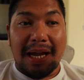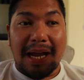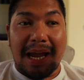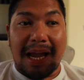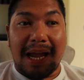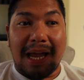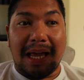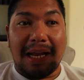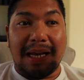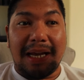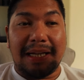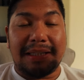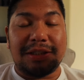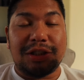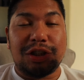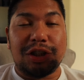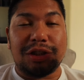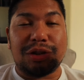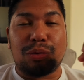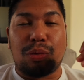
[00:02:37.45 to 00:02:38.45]
And
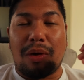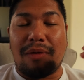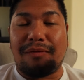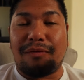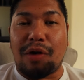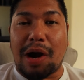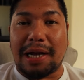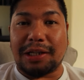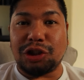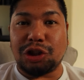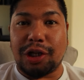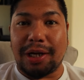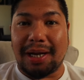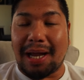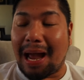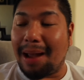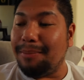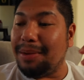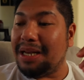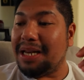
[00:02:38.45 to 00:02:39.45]
it's just
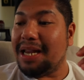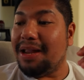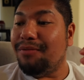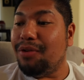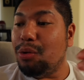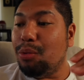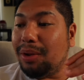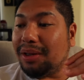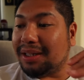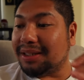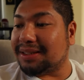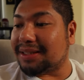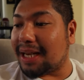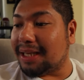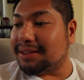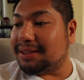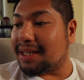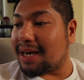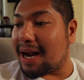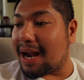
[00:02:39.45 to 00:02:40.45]
refreshing. I mean, even with the
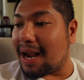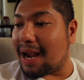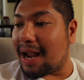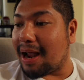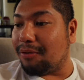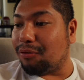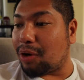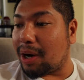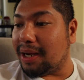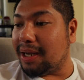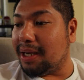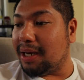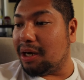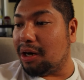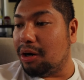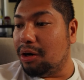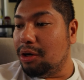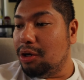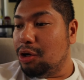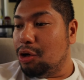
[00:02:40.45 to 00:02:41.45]
size that I have right
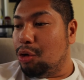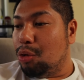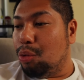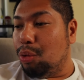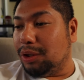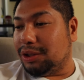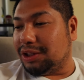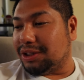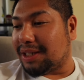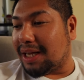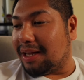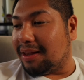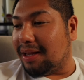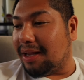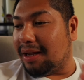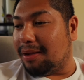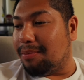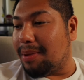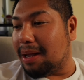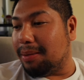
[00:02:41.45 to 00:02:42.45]
here, which is, I
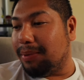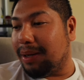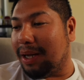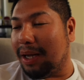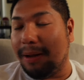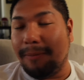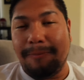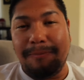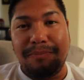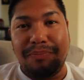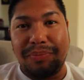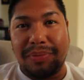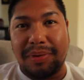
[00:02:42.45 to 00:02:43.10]
think, maybe